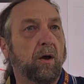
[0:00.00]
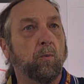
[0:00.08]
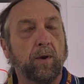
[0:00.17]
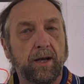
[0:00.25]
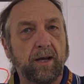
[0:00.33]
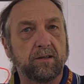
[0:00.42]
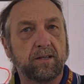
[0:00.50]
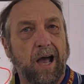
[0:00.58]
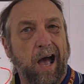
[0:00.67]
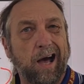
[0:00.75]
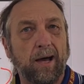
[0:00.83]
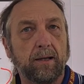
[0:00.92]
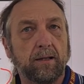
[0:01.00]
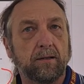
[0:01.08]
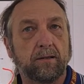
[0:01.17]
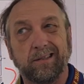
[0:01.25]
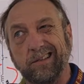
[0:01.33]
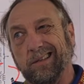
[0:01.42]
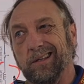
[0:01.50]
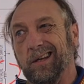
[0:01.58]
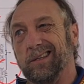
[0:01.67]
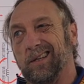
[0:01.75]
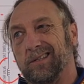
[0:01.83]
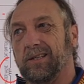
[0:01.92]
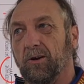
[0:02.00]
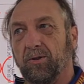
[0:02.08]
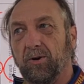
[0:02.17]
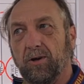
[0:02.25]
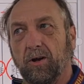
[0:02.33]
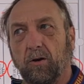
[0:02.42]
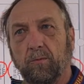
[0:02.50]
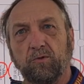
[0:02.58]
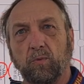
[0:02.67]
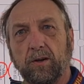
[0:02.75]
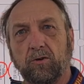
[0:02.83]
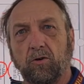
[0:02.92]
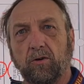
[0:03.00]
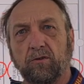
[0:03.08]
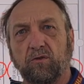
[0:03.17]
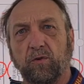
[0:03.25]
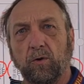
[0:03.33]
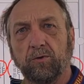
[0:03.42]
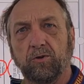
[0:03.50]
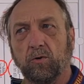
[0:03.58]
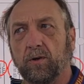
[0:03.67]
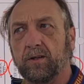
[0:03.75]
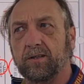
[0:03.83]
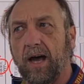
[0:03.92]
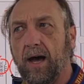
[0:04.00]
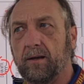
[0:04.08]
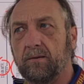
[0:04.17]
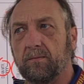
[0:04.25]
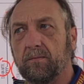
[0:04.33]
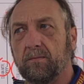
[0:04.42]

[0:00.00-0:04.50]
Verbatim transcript: When it gets hot, is it still 30 ohms when current's flowing through it, it's hot?